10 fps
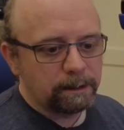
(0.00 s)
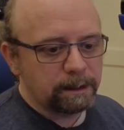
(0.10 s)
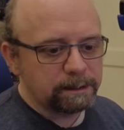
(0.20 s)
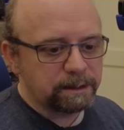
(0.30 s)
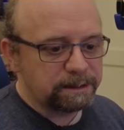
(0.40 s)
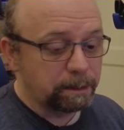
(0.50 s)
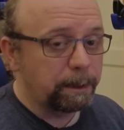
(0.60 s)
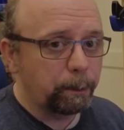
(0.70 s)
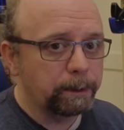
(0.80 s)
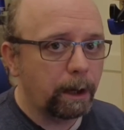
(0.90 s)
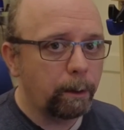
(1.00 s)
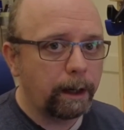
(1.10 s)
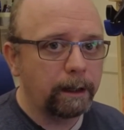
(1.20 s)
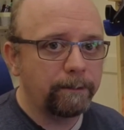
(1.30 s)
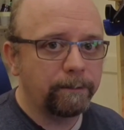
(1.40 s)
as some of you all know,
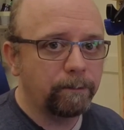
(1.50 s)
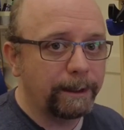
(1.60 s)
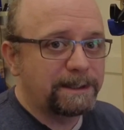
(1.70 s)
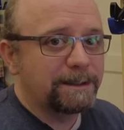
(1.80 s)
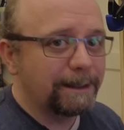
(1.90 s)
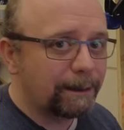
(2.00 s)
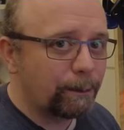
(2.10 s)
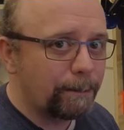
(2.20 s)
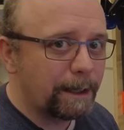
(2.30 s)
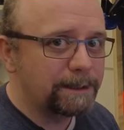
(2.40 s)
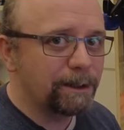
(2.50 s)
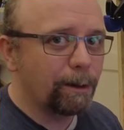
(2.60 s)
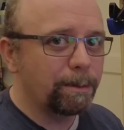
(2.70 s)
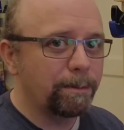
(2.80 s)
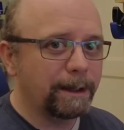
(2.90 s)
I recently quit my
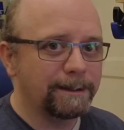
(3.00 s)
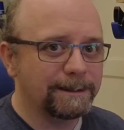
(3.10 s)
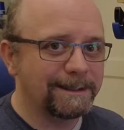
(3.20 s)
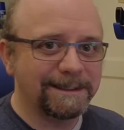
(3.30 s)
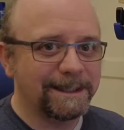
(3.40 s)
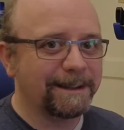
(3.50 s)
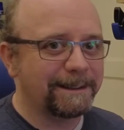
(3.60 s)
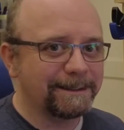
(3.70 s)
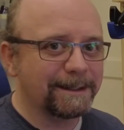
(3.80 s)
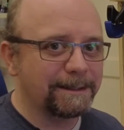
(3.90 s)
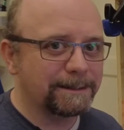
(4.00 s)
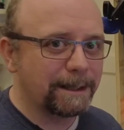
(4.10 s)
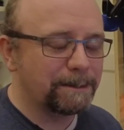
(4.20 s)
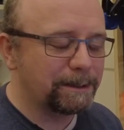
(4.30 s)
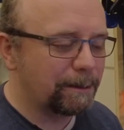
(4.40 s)
job because this is the ideal
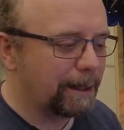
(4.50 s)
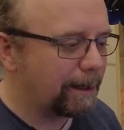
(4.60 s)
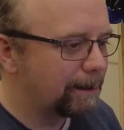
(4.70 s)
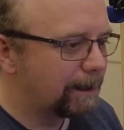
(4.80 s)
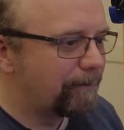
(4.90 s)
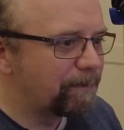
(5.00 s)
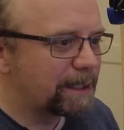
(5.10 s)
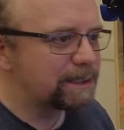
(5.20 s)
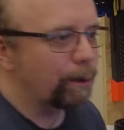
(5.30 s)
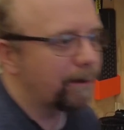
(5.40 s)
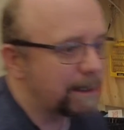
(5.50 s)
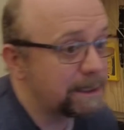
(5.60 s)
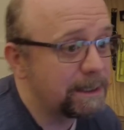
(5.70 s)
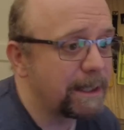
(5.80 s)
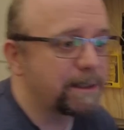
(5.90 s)
time to do that. So I've
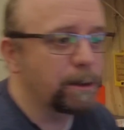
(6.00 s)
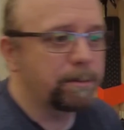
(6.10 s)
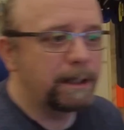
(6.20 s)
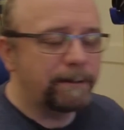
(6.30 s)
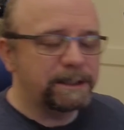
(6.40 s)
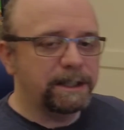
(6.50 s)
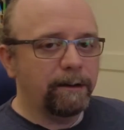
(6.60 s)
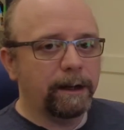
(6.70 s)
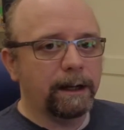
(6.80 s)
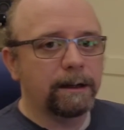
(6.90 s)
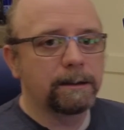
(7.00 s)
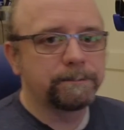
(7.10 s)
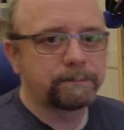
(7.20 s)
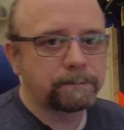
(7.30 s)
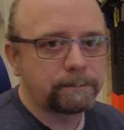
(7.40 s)
actually set up Neve Engineering
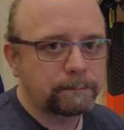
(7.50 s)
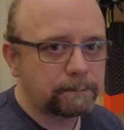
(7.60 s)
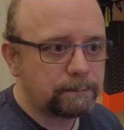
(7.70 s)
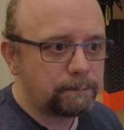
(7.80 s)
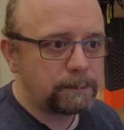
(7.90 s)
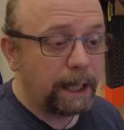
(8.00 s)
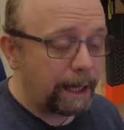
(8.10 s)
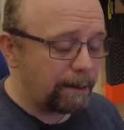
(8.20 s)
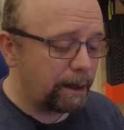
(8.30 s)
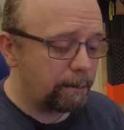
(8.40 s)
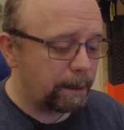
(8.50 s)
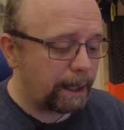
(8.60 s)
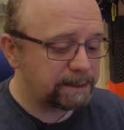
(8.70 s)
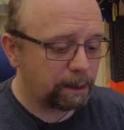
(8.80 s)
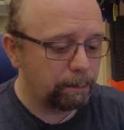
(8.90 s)

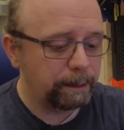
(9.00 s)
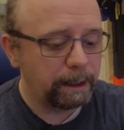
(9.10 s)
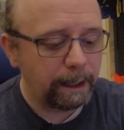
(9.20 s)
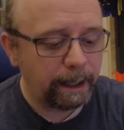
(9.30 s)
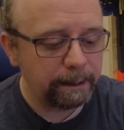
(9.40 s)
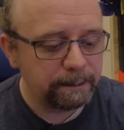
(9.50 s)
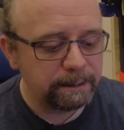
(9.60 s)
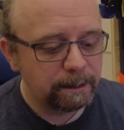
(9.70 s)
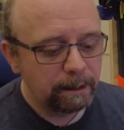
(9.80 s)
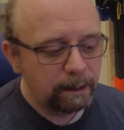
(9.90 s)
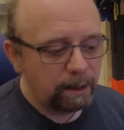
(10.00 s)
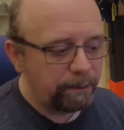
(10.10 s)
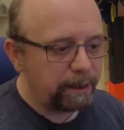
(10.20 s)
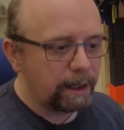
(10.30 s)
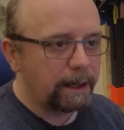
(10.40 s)
as a company, and
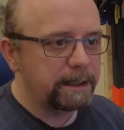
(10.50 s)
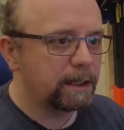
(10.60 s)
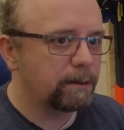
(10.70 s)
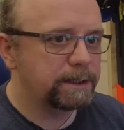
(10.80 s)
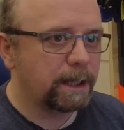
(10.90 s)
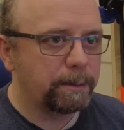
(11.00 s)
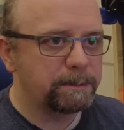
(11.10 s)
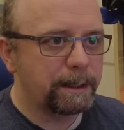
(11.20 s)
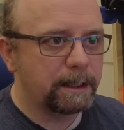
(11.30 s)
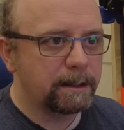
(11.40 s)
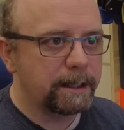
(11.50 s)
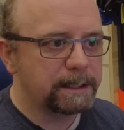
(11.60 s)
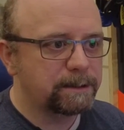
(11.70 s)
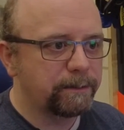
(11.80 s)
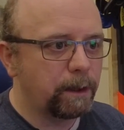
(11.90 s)
the idea is I'll be spending the
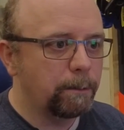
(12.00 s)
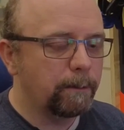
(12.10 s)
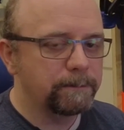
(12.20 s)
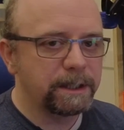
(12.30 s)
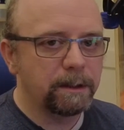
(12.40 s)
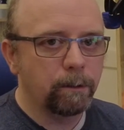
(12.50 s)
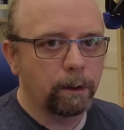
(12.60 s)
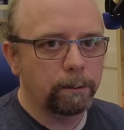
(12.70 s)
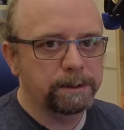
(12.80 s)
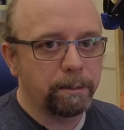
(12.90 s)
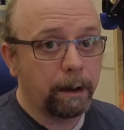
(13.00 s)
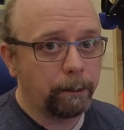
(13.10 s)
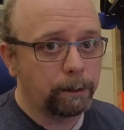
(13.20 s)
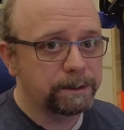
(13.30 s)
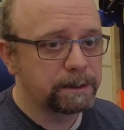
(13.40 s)
next few months in the run-up to Pi
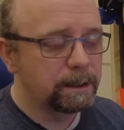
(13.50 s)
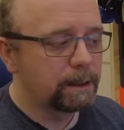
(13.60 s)
Wars